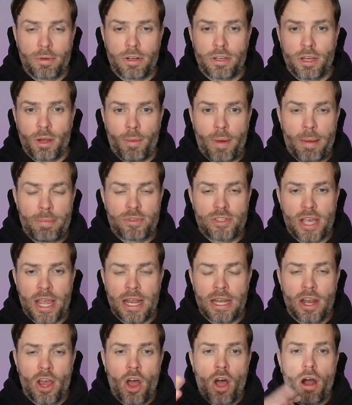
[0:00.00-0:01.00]
your
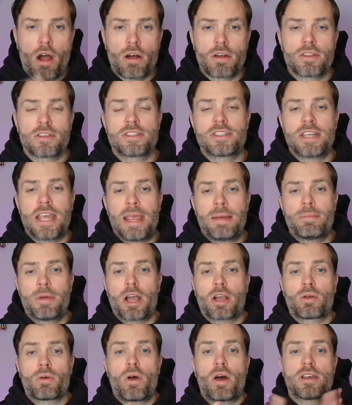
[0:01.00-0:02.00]
website are the same
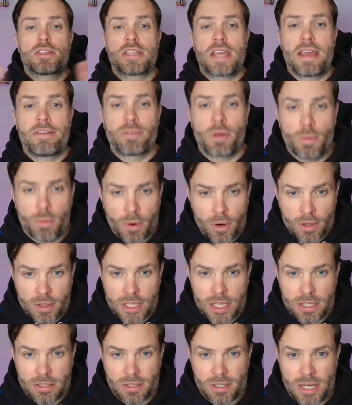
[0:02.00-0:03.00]
across everywhere on the
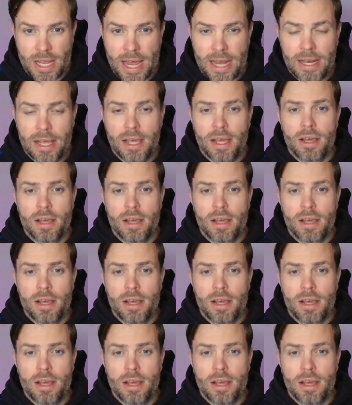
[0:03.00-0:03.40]
internet.